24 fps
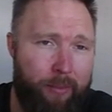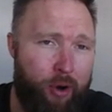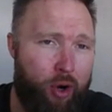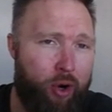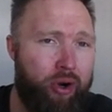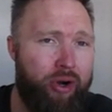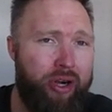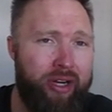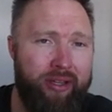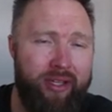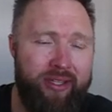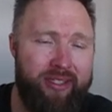
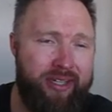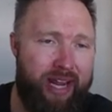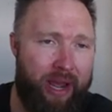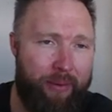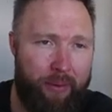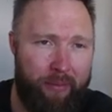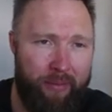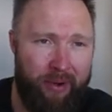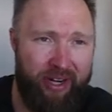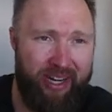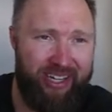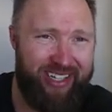earning this type of
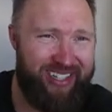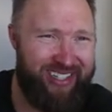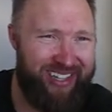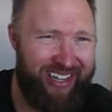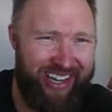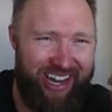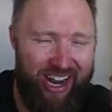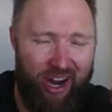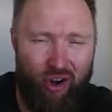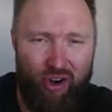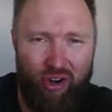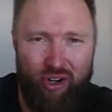money doesn't
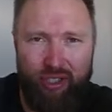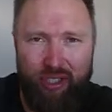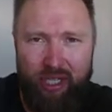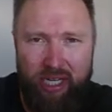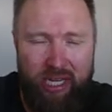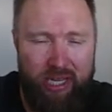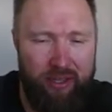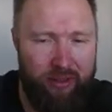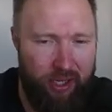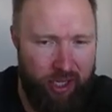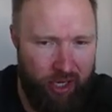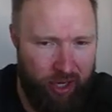
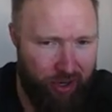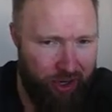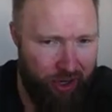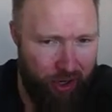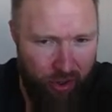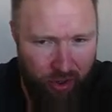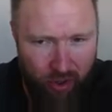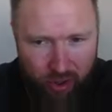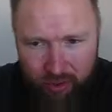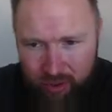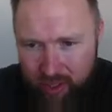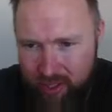guarantee that you're going to
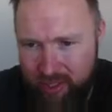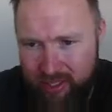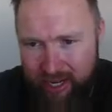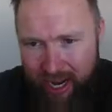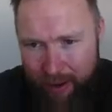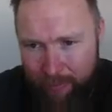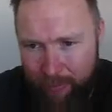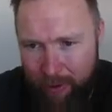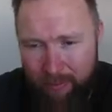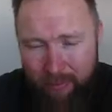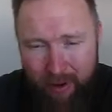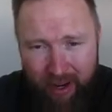earn this
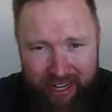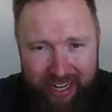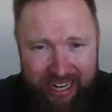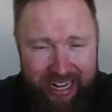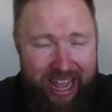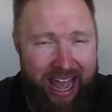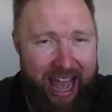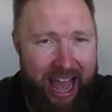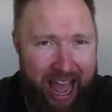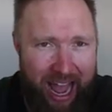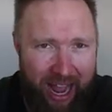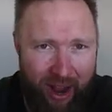type of money
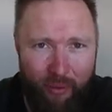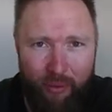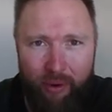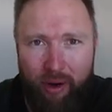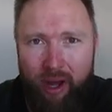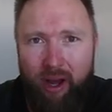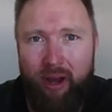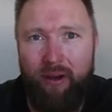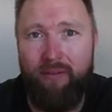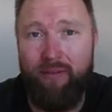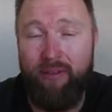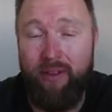out
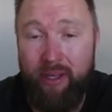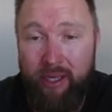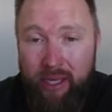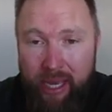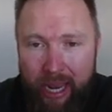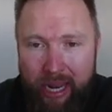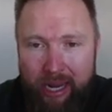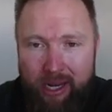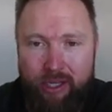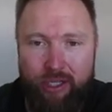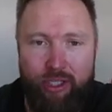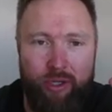of the
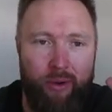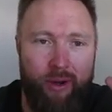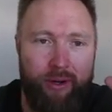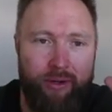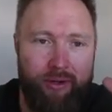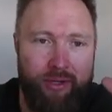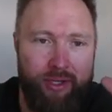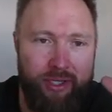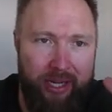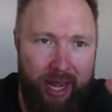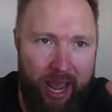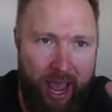gate. So
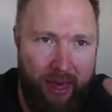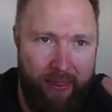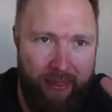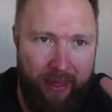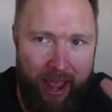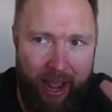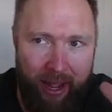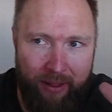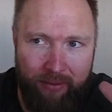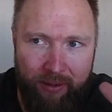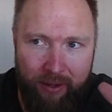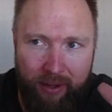understand
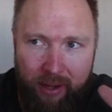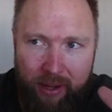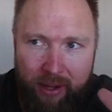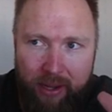that.